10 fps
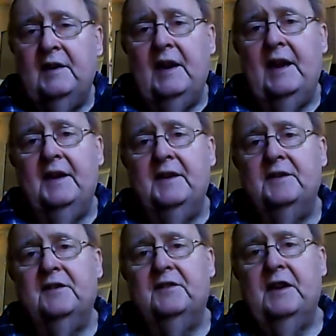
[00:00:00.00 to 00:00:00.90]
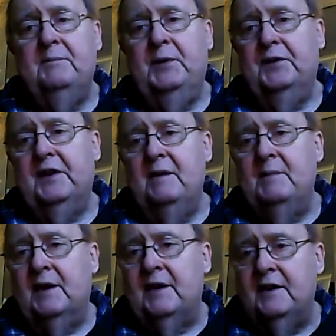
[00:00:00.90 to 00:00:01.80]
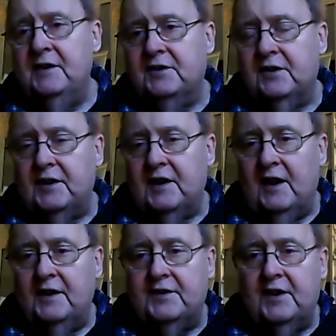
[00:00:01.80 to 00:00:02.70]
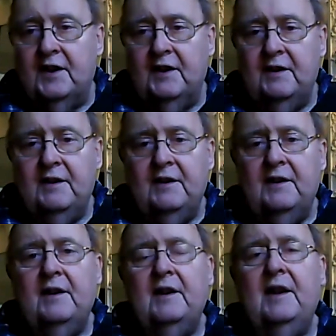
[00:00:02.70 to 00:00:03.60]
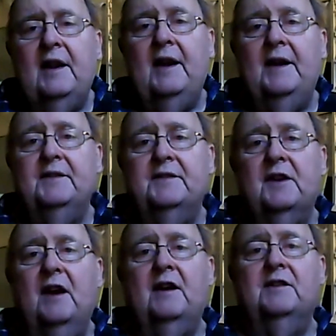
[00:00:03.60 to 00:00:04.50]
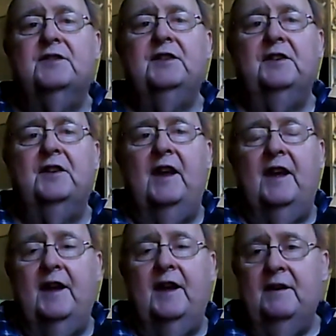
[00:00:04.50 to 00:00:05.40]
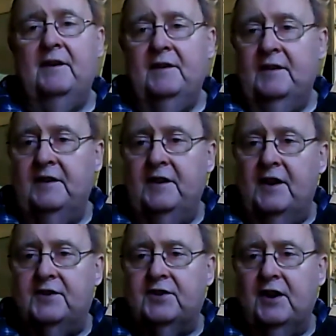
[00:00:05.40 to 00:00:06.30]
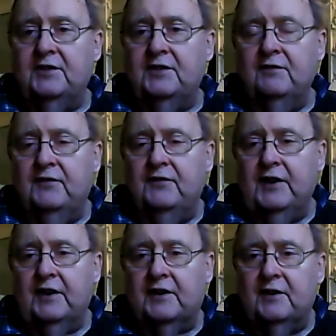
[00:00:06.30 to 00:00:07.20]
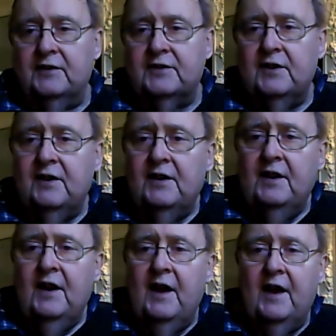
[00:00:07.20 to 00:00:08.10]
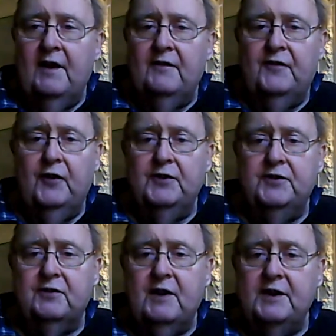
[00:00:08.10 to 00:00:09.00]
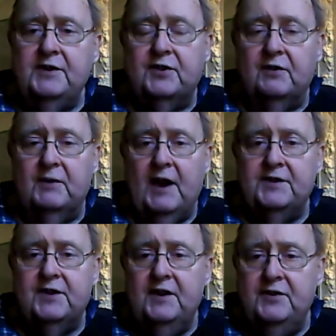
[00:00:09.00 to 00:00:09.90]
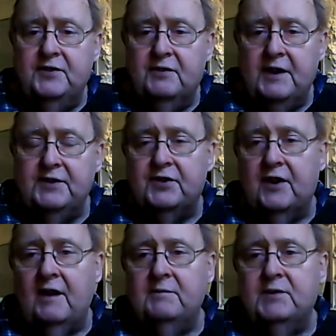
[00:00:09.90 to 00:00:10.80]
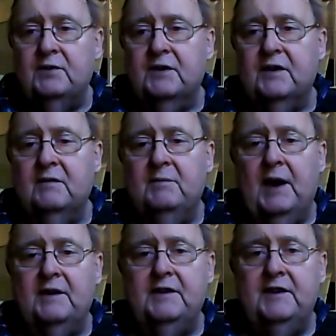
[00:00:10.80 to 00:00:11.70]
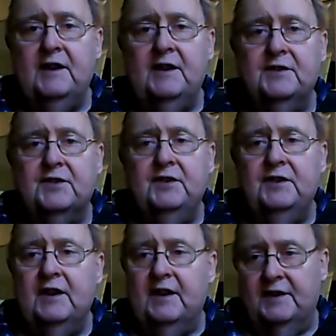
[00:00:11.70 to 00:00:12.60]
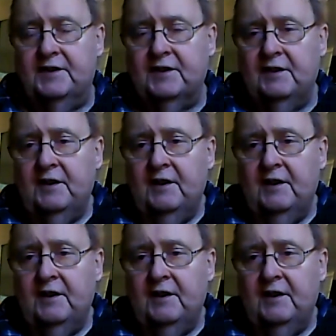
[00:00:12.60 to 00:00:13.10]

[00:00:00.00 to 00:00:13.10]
and they put their money into the ISA and sit there in their chosen vehicles for the duration. When I say the duration, I'm talking about years and years.